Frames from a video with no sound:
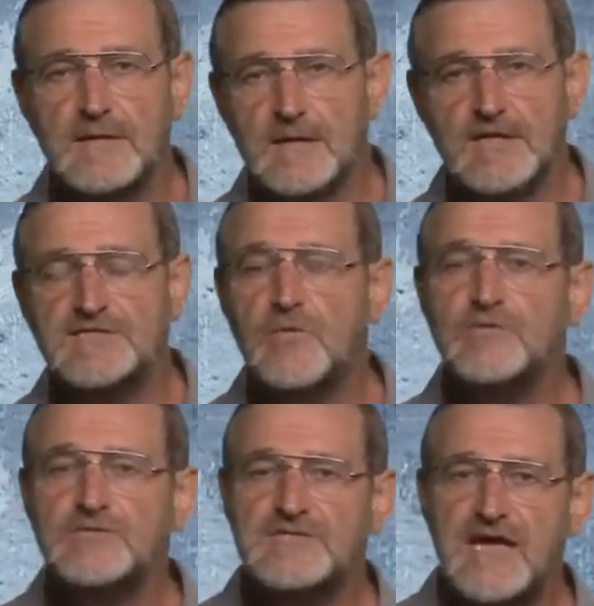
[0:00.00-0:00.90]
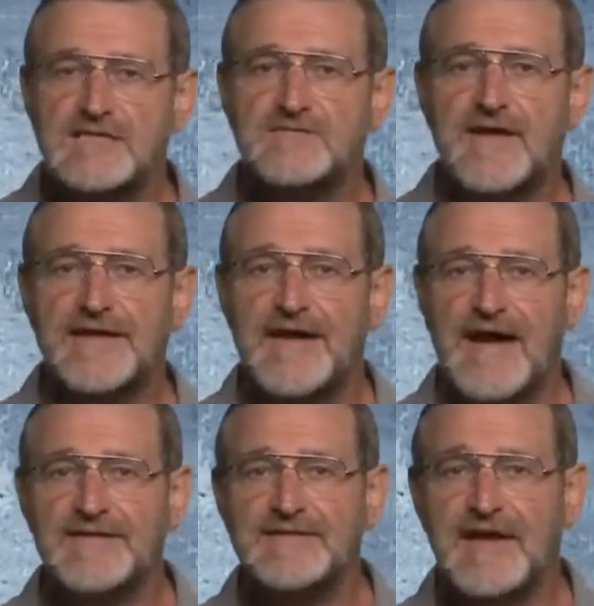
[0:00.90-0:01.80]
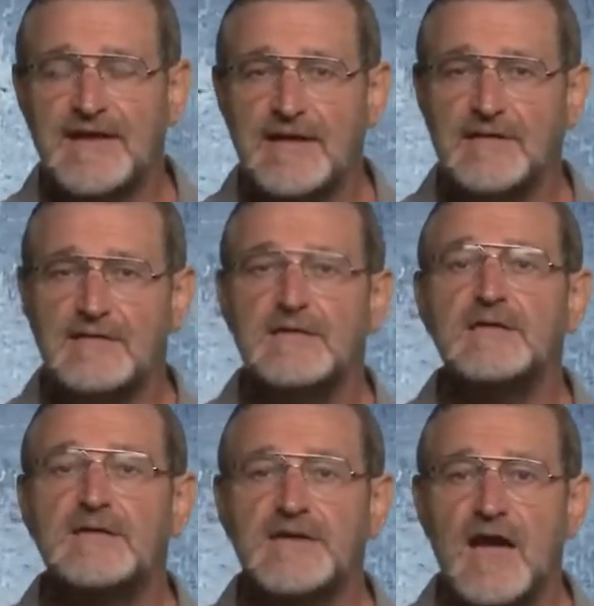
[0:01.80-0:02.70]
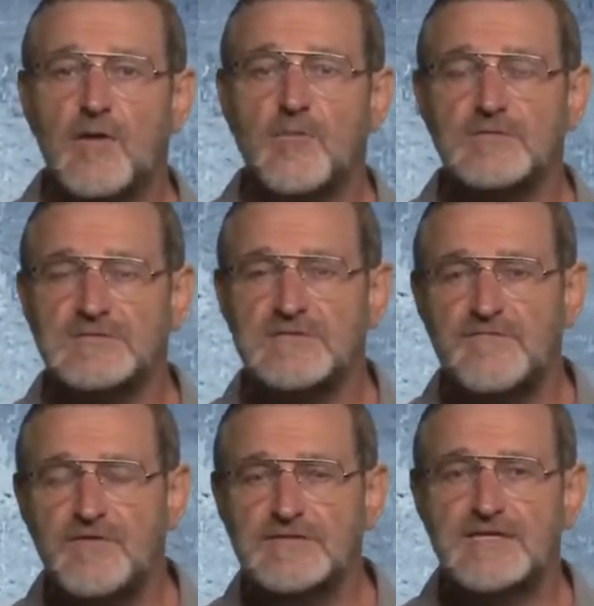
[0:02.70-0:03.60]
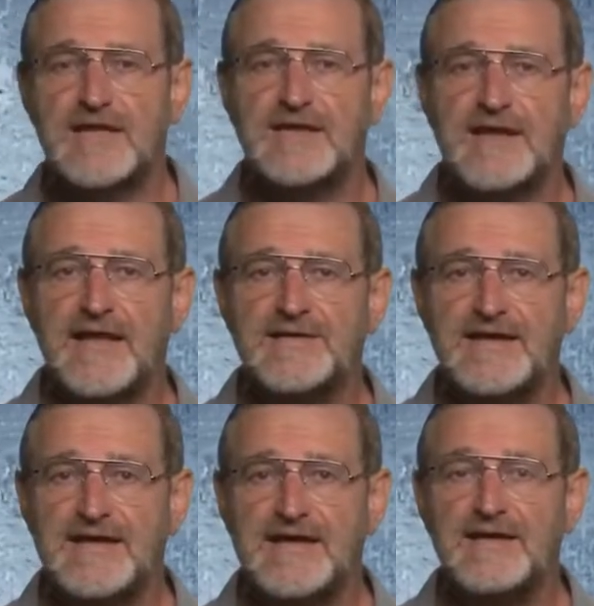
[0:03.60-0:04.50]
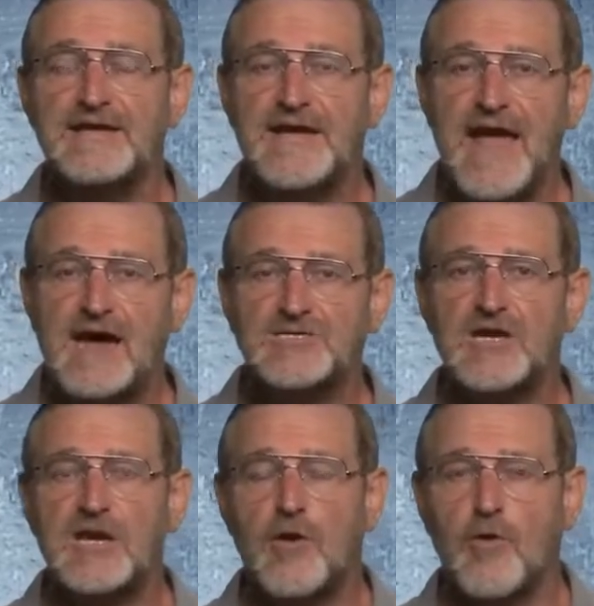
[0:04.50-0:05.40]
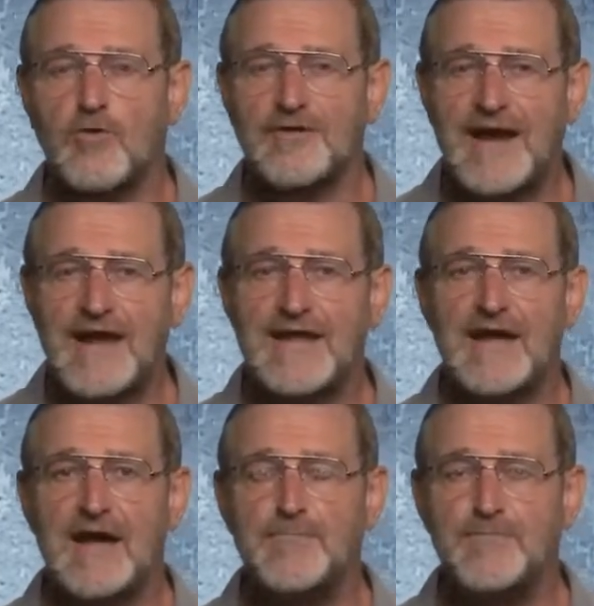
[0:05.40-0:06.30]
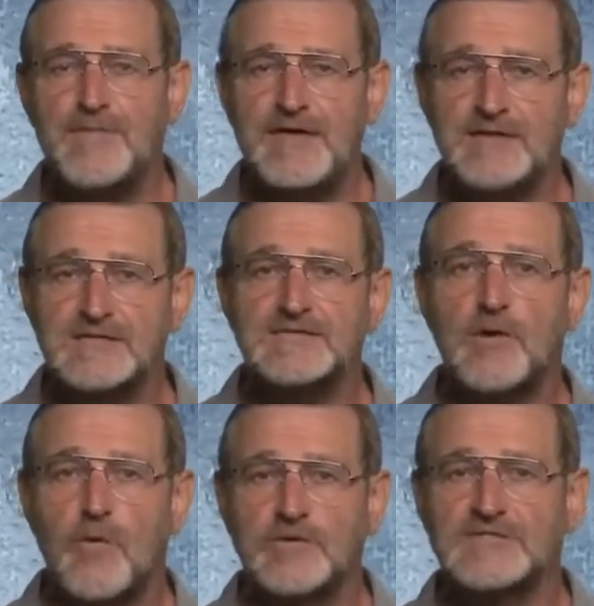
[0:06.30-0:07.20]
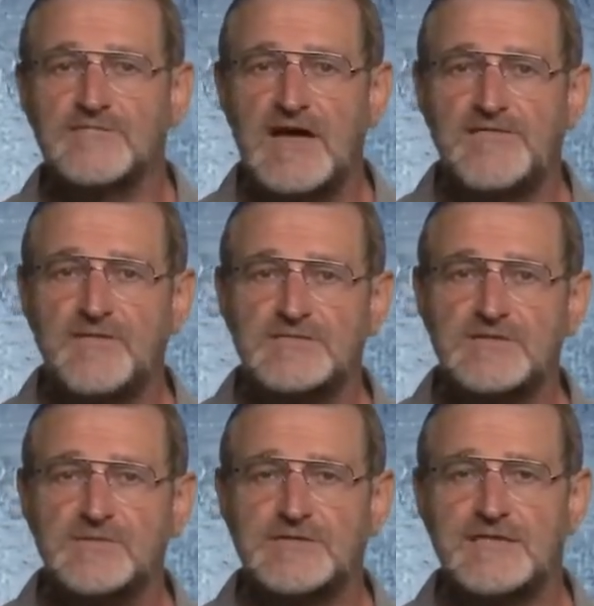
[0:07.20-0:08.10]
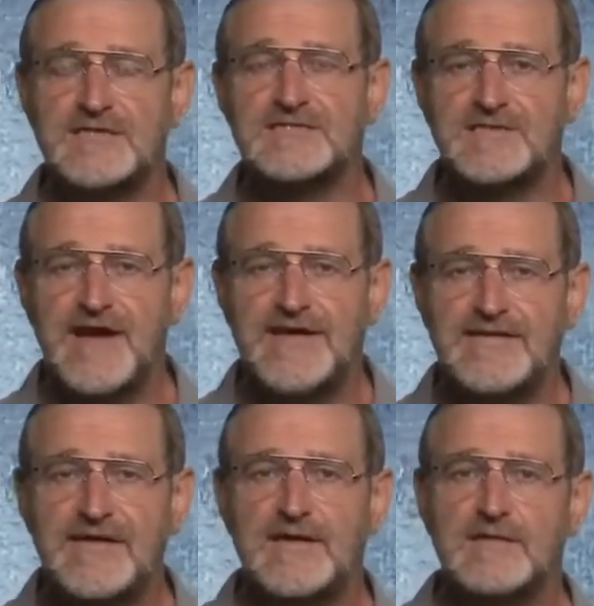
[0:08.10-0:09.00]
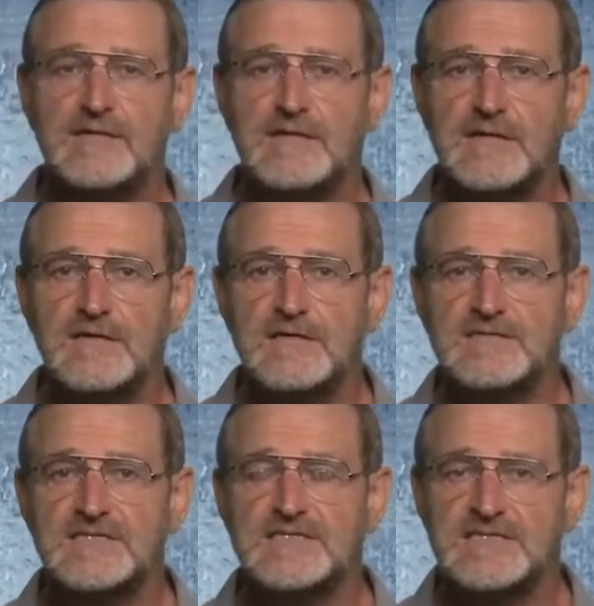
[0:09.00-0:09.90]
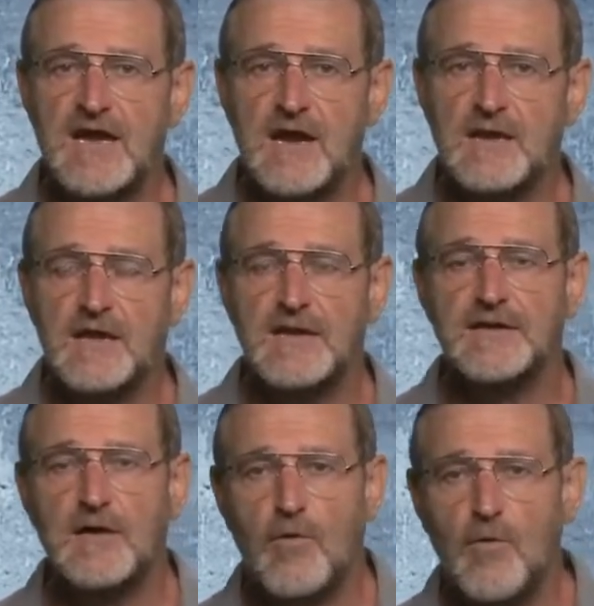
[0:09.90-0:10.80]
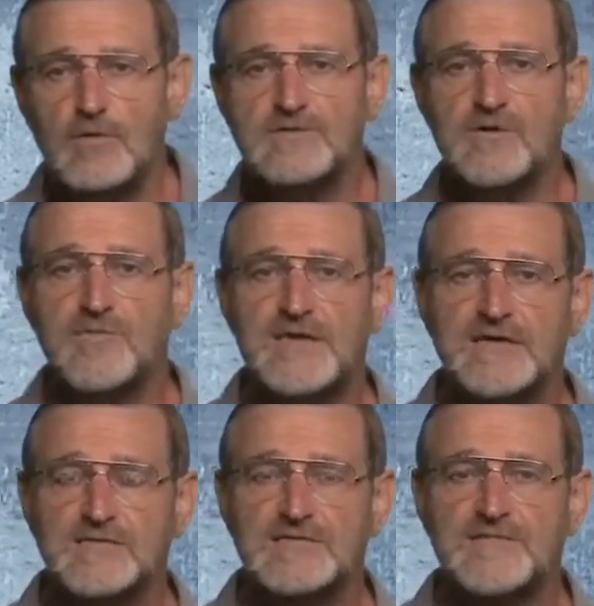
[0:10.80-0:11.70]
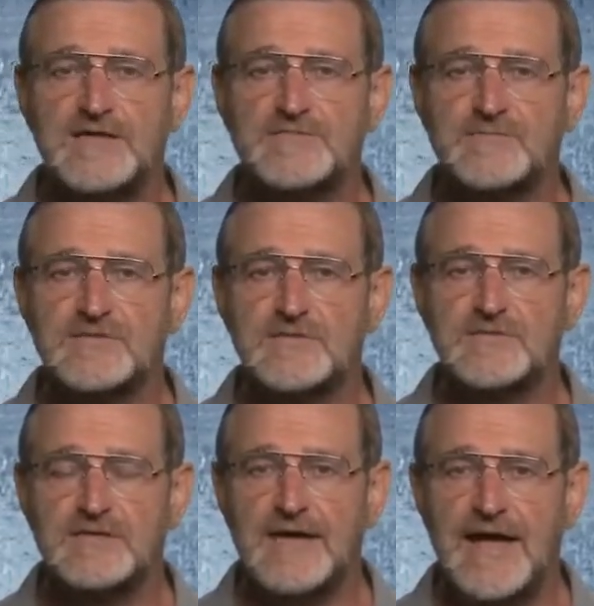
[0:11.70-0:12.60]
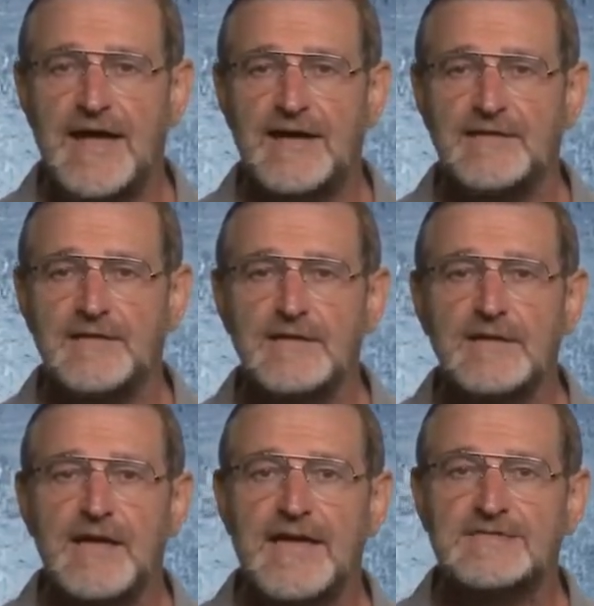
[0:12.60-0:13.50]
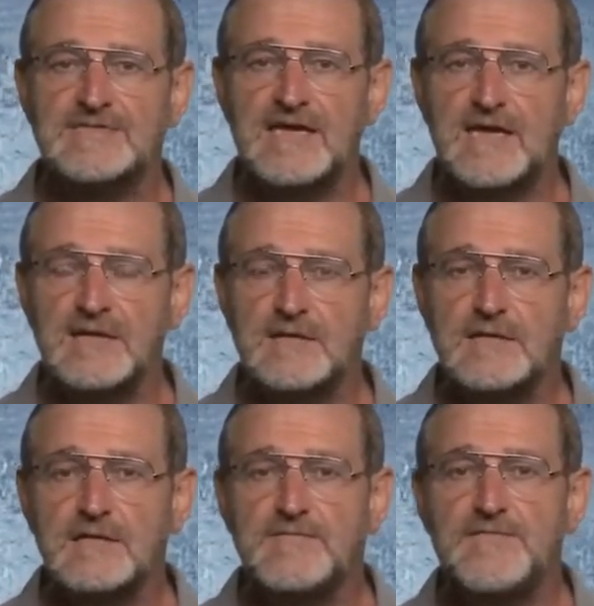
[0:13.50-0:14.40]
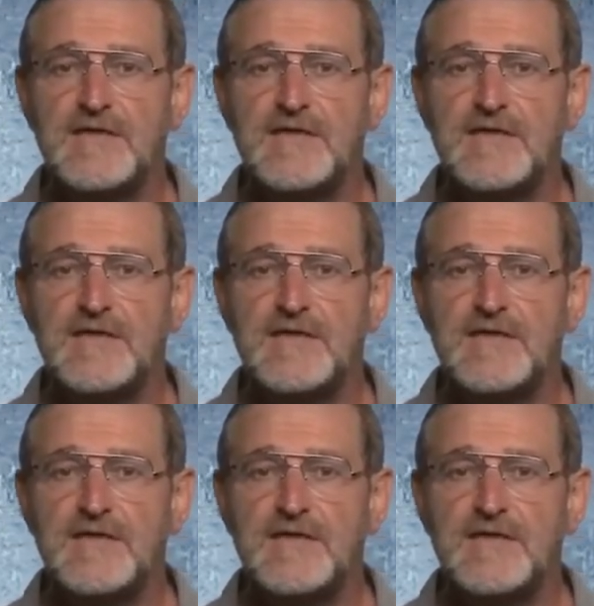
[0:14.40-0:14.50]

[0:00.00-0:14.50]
Let's go to the next one, antenna. Now, the first letter in antenna actually already appears on the way from the root. It is right here. The second letter also appears on the way from the root, and then we